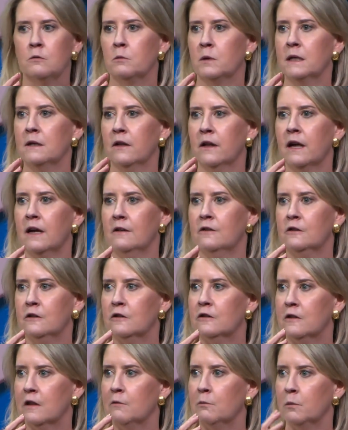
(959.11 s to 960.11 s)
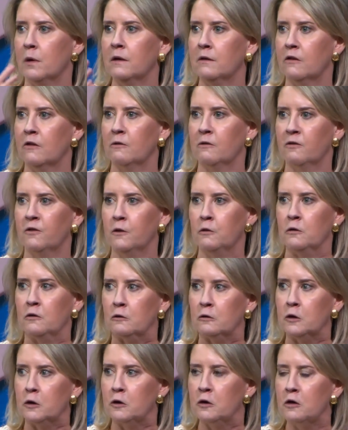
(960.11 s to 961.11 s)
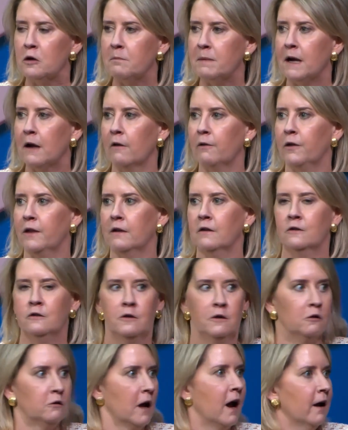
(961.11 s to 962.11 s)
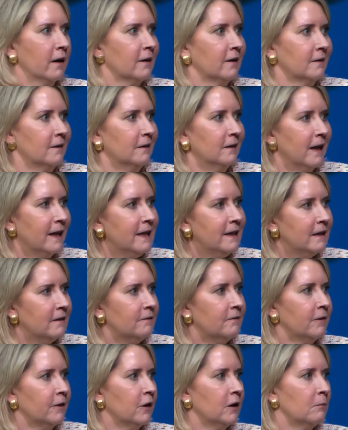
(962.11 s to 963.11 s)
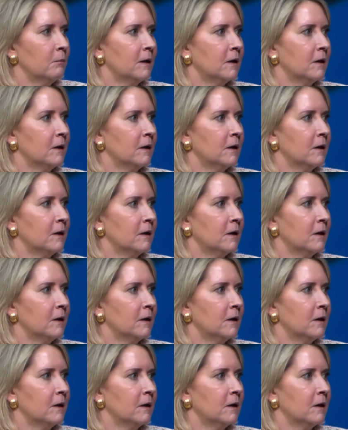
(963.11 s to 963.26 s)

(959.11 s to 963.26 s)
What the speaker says: realizes that once folks learn about this, they're not going to like it very